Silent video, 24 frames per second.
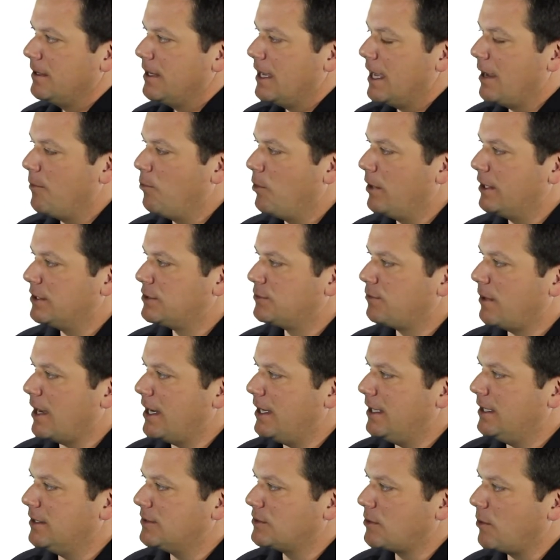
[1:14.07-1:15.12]
and when it's
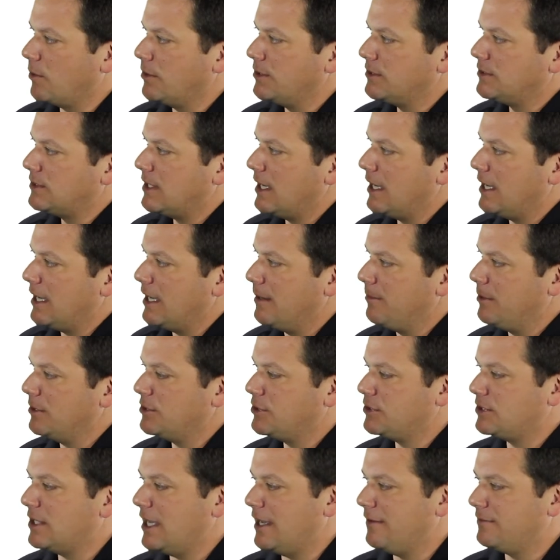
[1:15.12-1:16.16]
ready, it's going to say
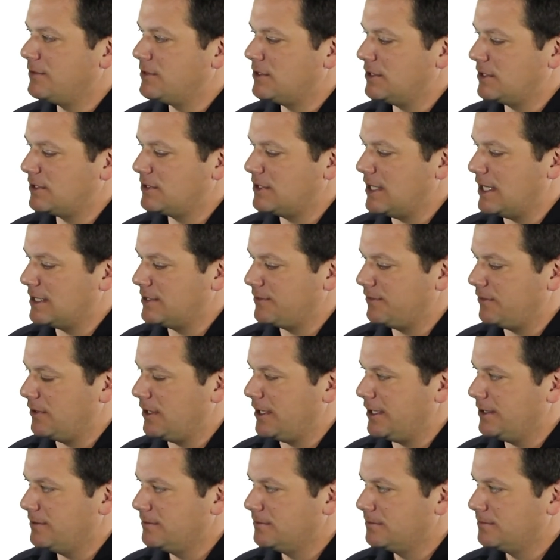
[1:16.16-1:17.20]
image saved
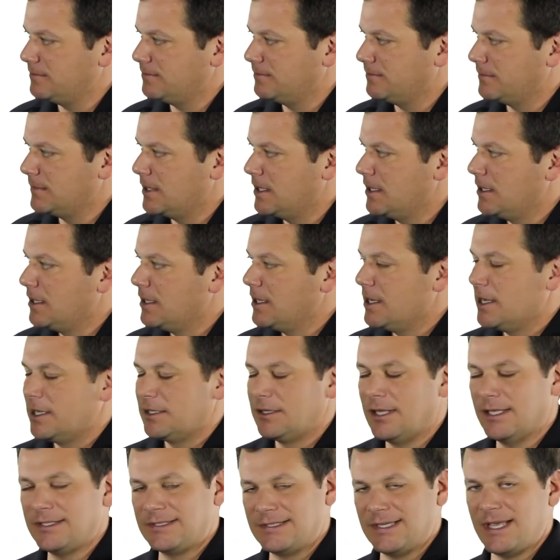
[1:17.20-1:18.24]
successfully.
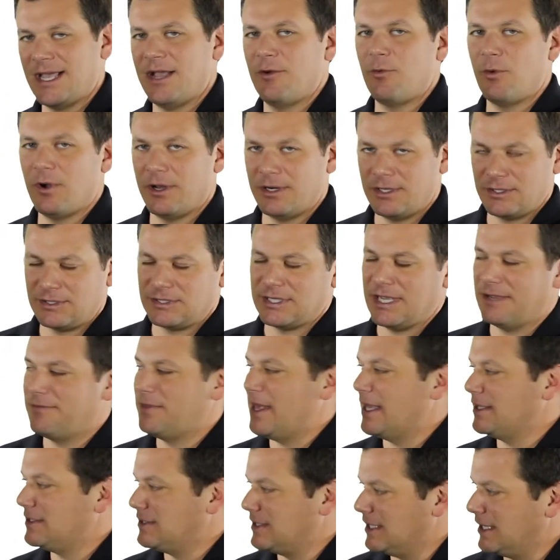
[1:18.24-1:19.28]
Let's say I wanted to save
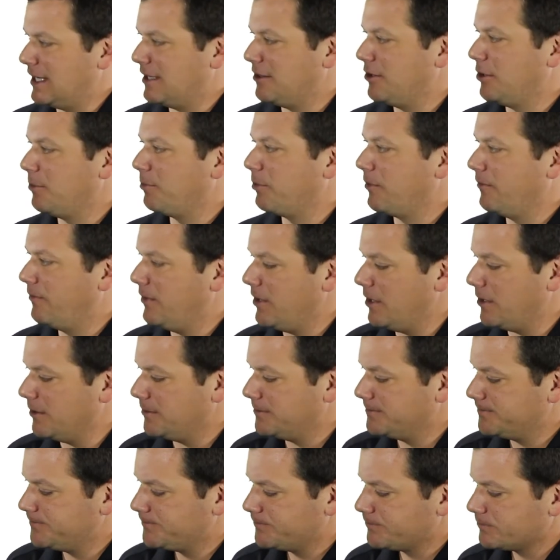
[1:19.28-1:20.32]
that Cine Loop review.
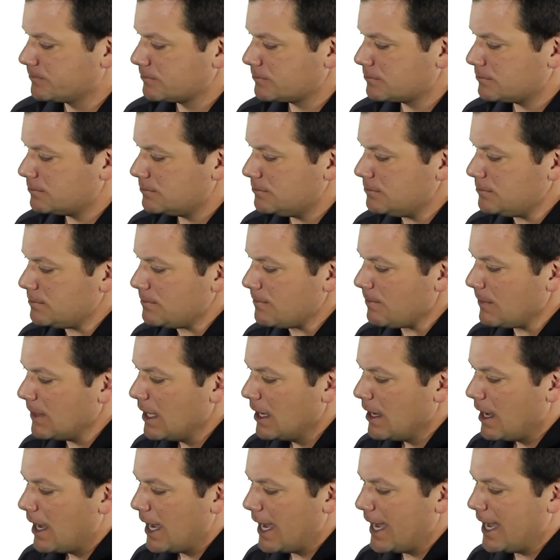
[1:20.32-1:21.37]

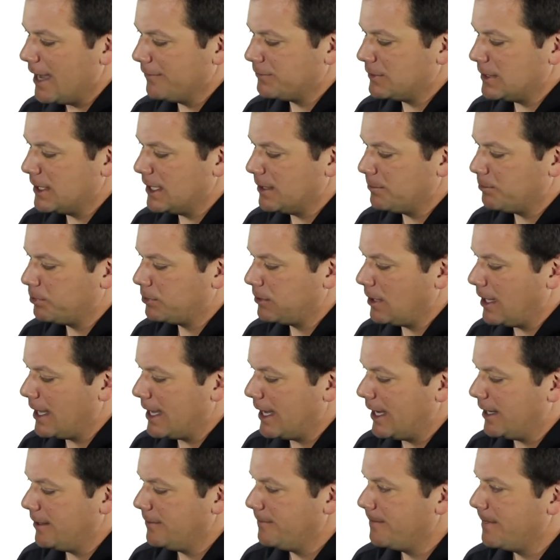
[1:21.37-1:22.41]
I have to hit
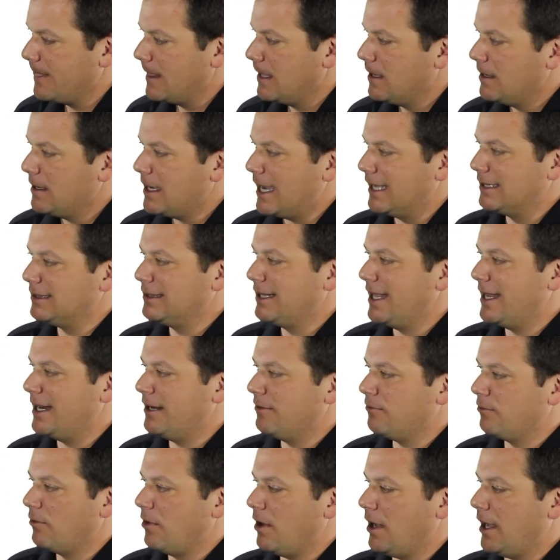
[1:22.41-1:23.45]
play and let
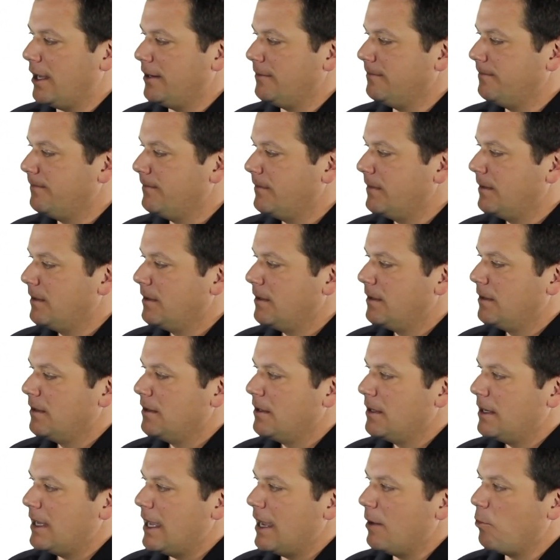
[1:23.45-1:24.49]
it run.
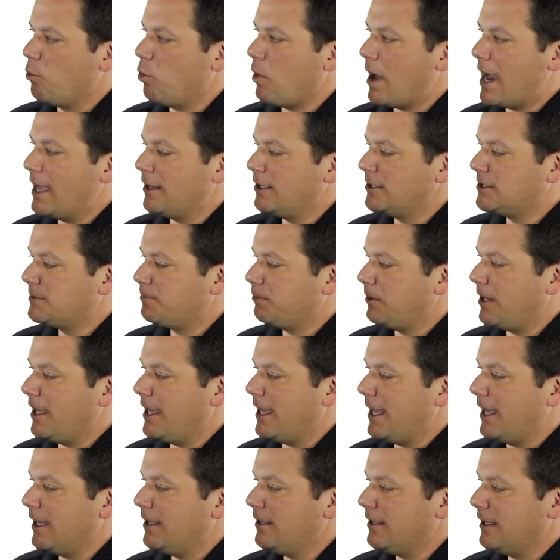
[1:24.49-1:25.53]
And while it's
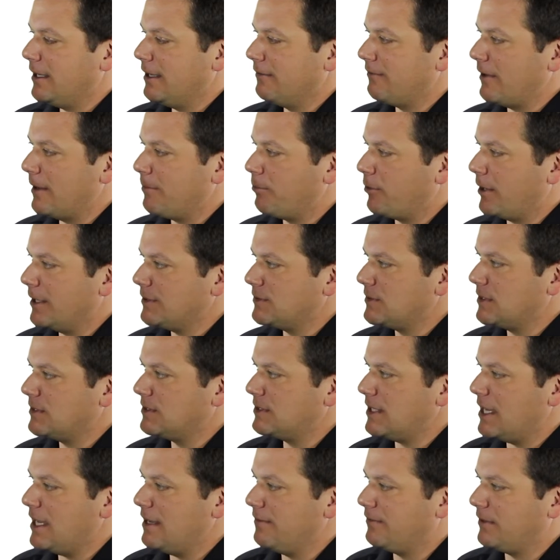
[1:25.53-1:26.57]
playing, if I press the
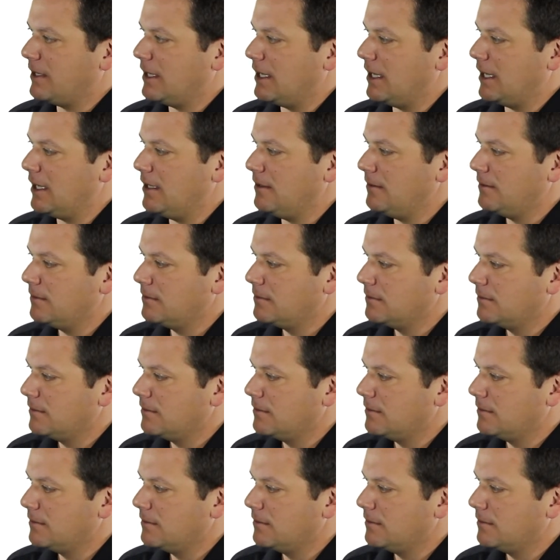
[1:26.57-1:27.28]
save key,